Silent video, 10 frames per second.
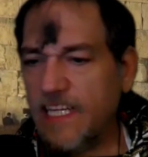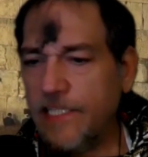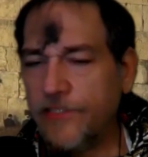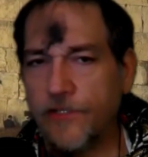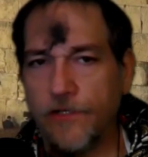
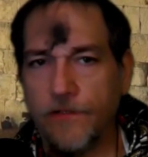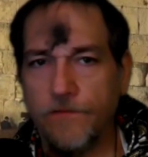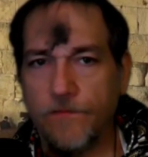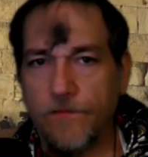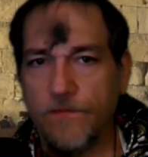Easter,
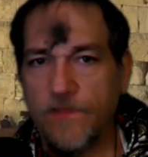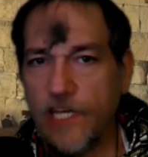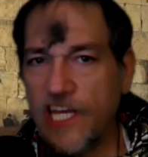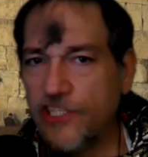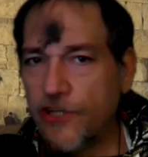
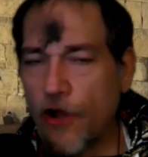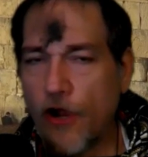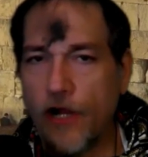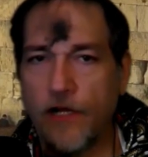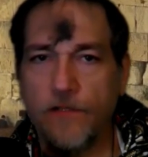
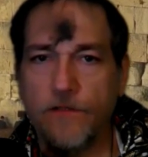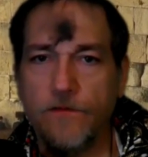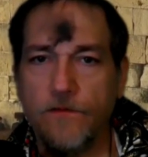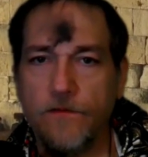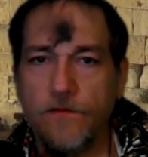Ishtar,
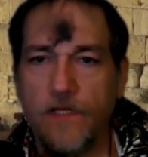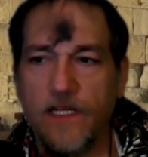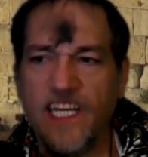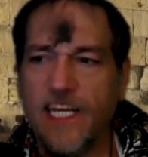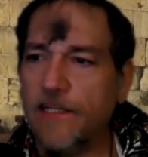
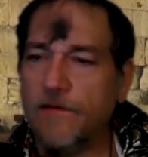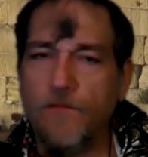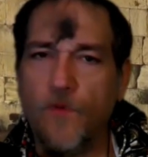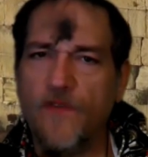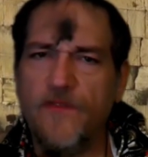again,
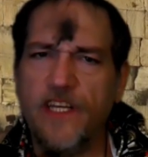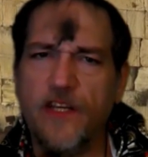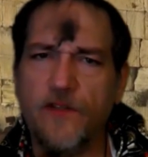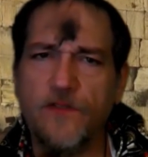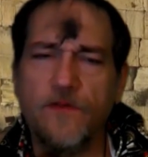more
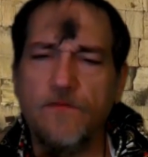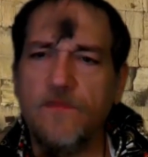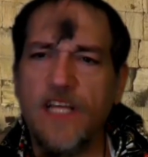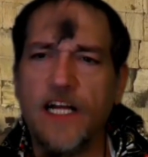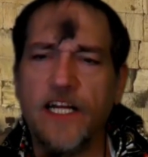videos,
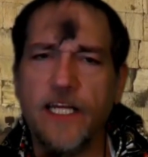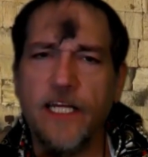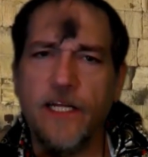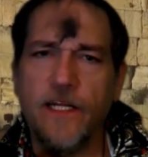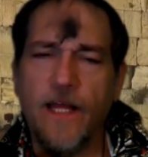not going to
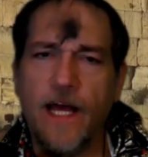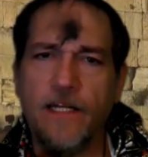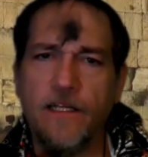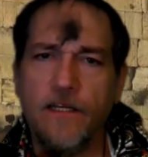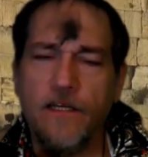get into that.